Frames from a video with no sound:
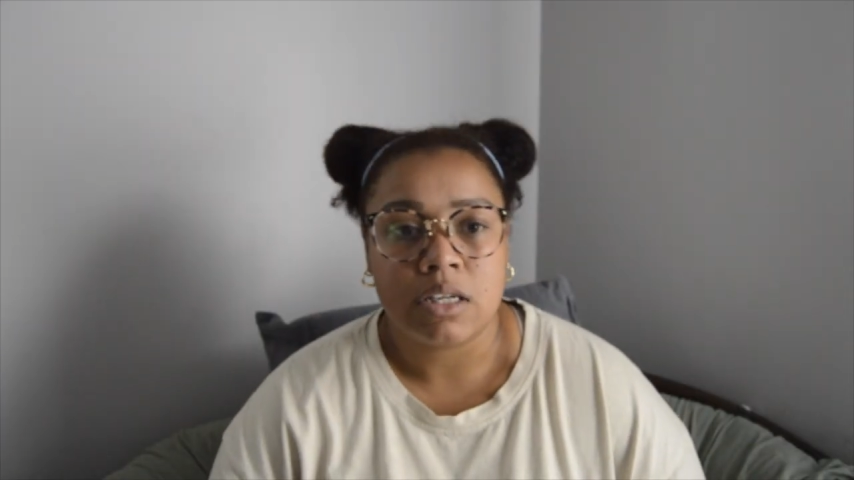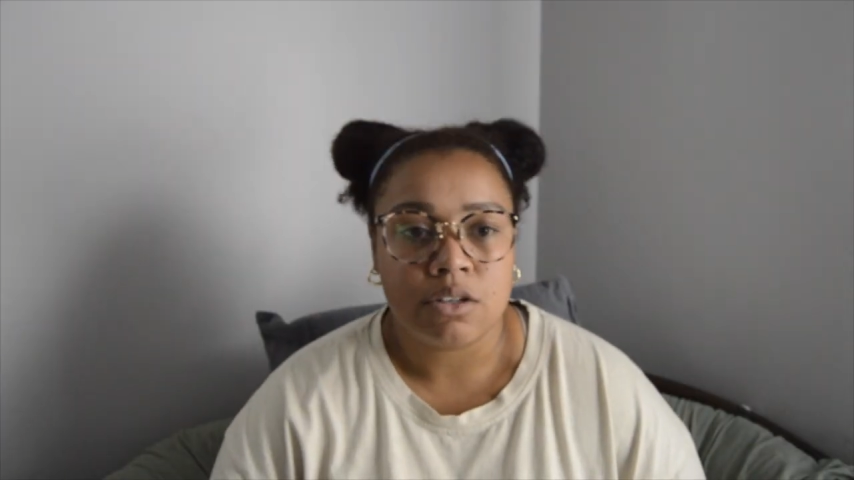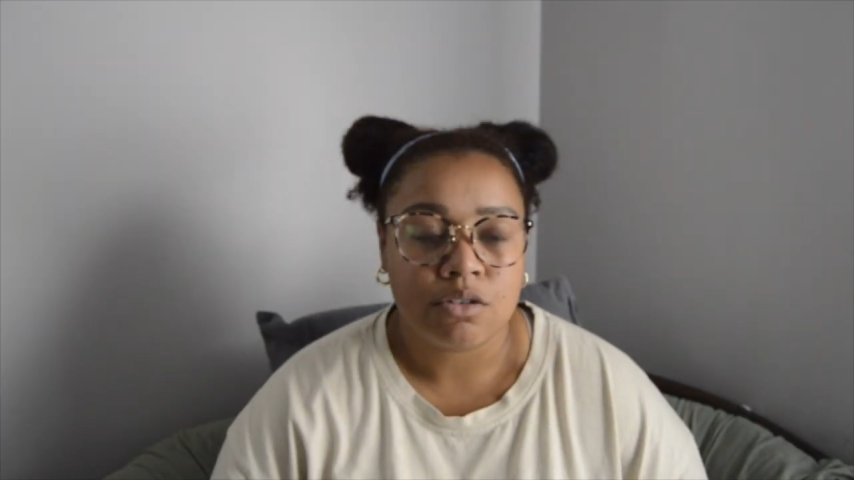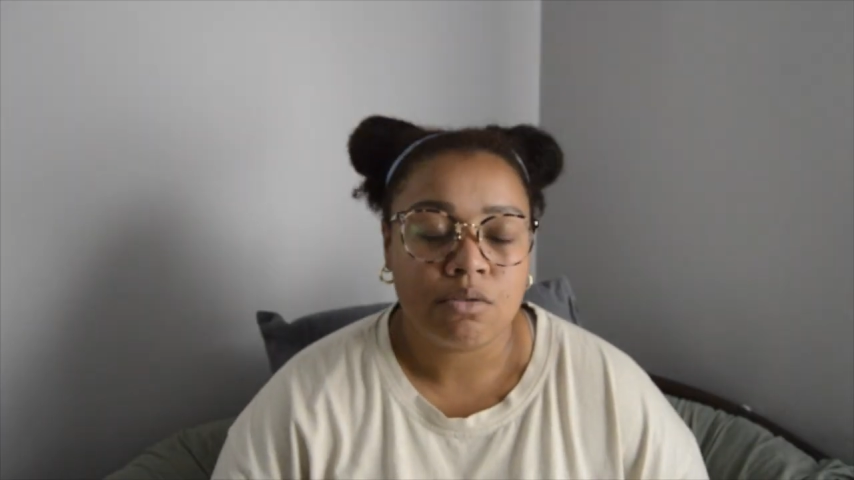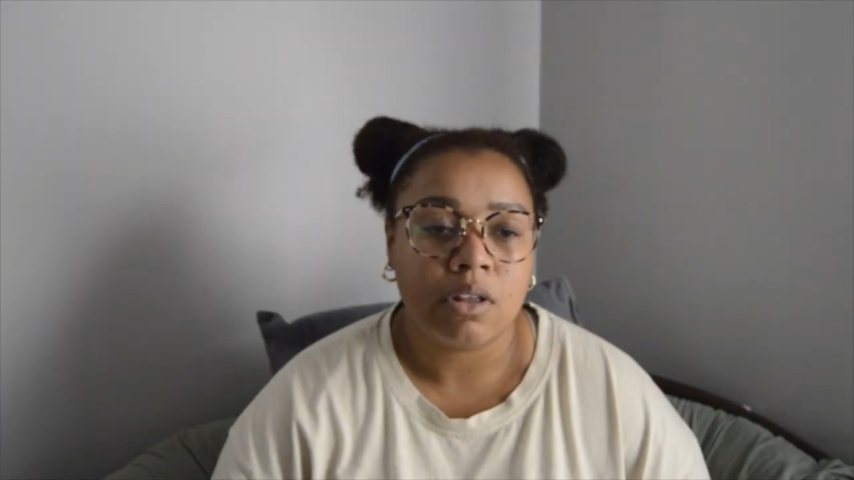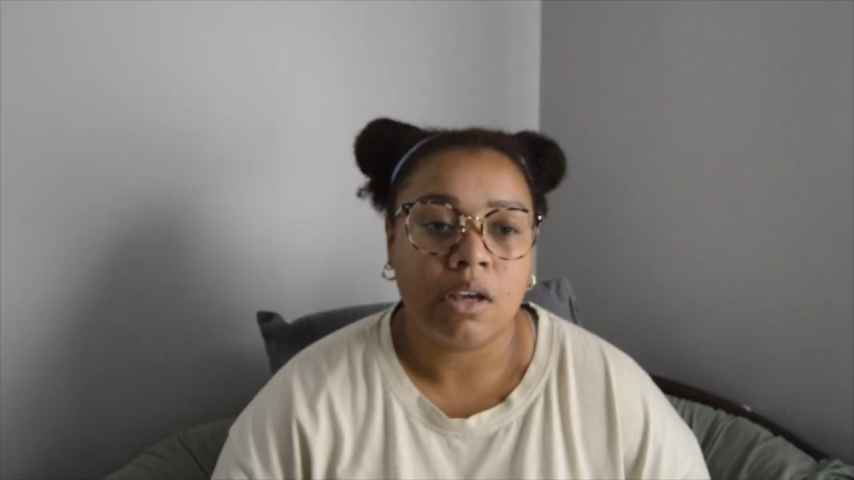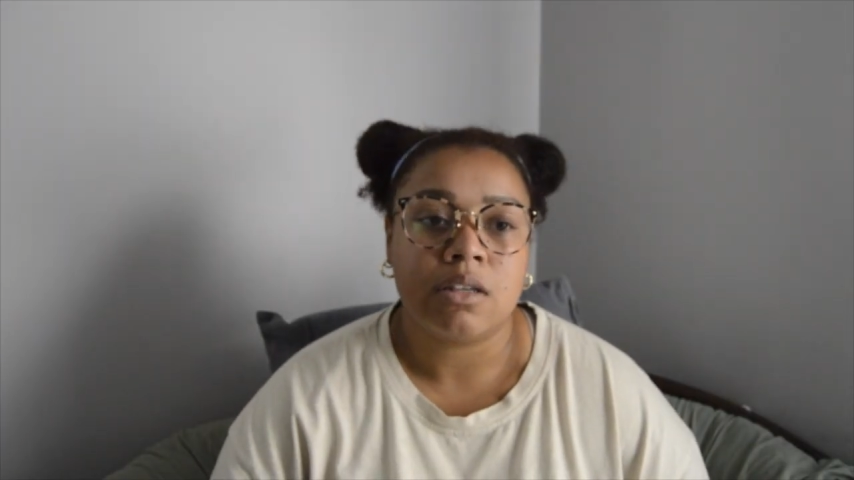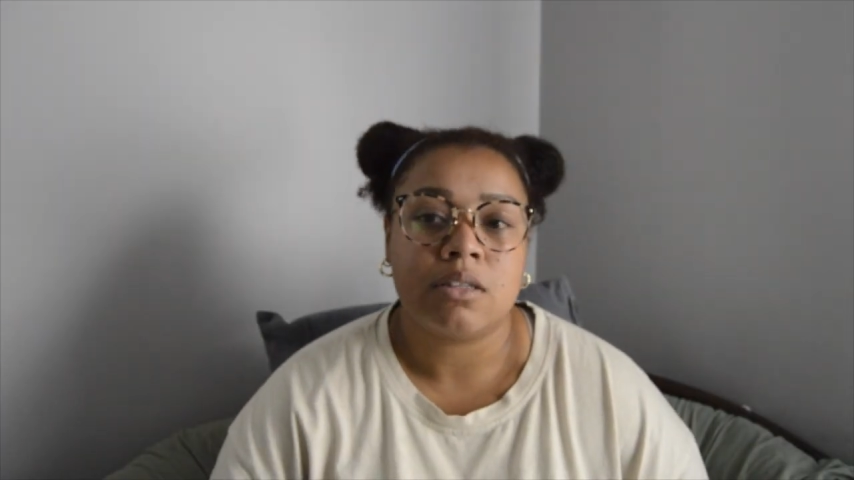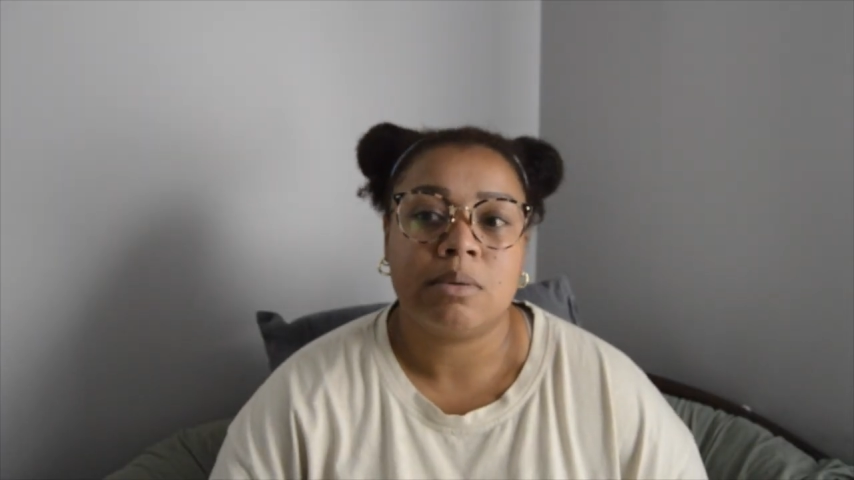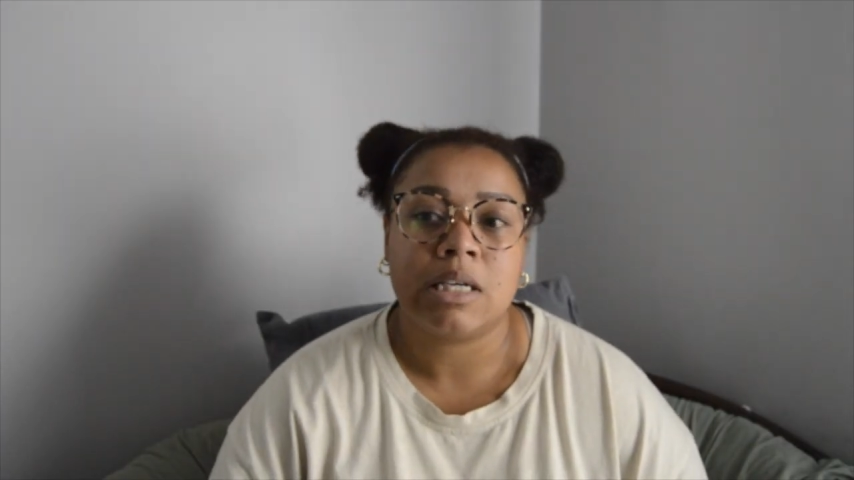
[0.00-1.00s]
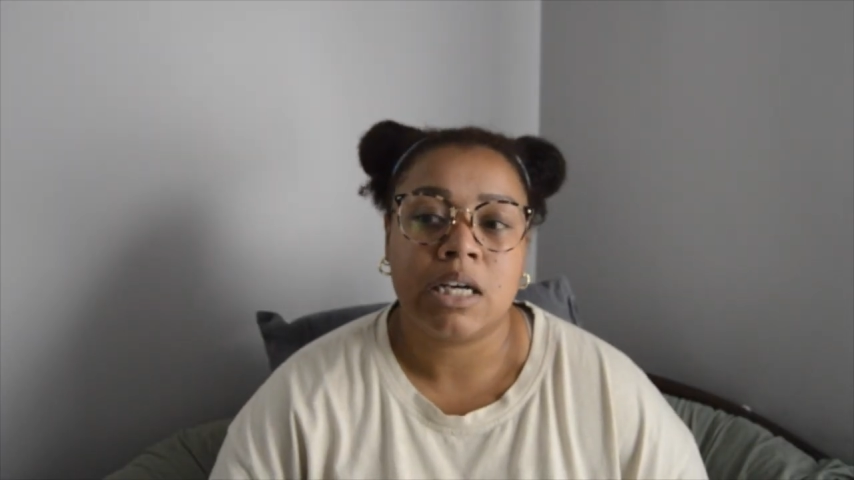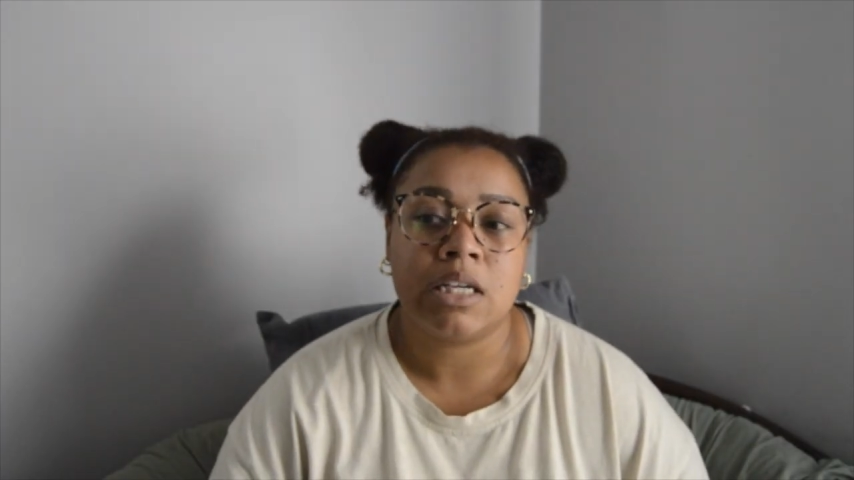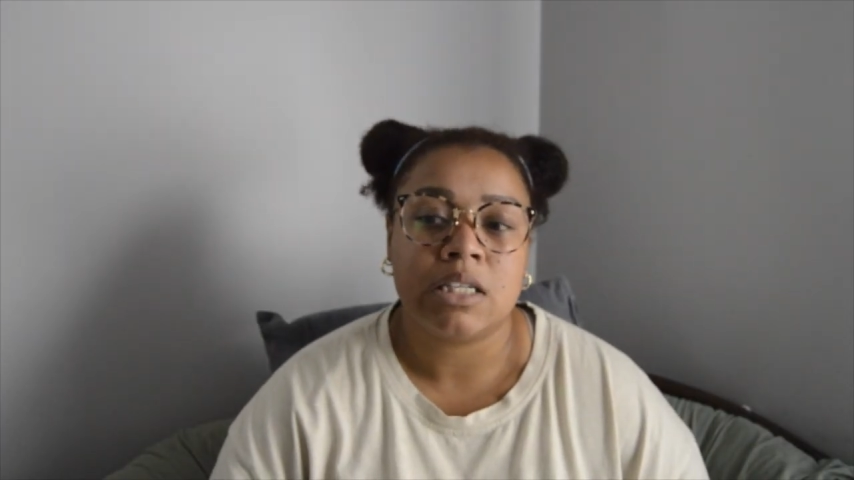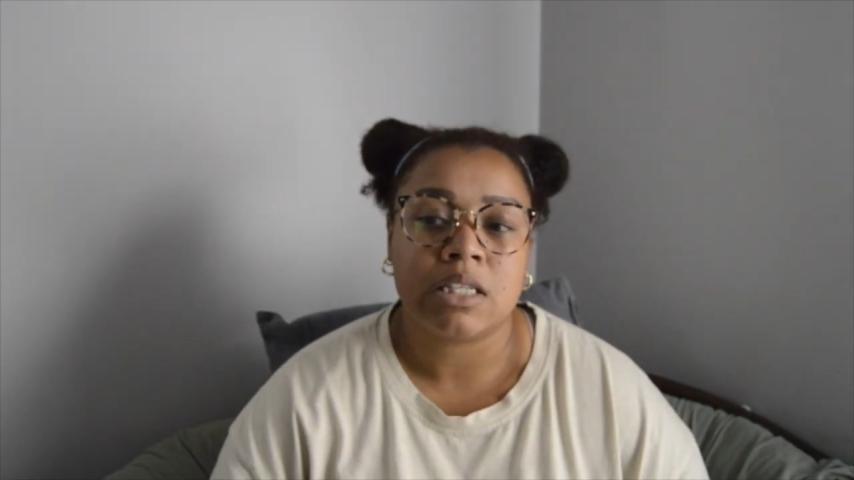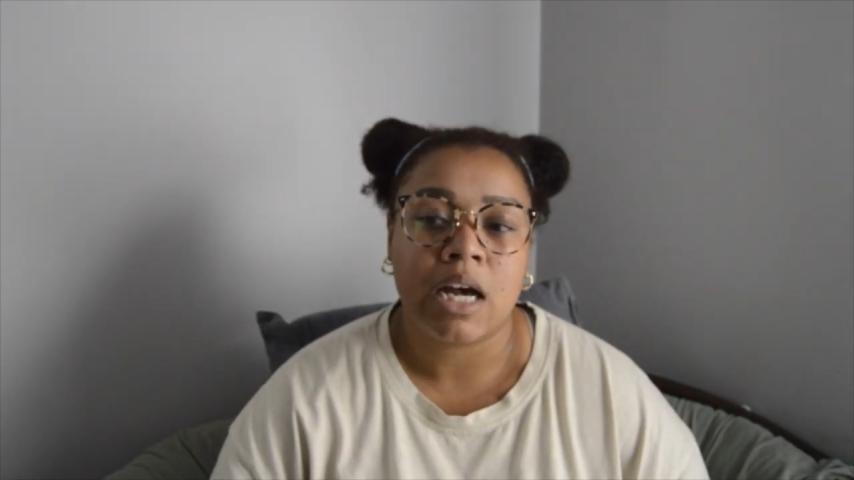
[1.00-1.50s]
and do things because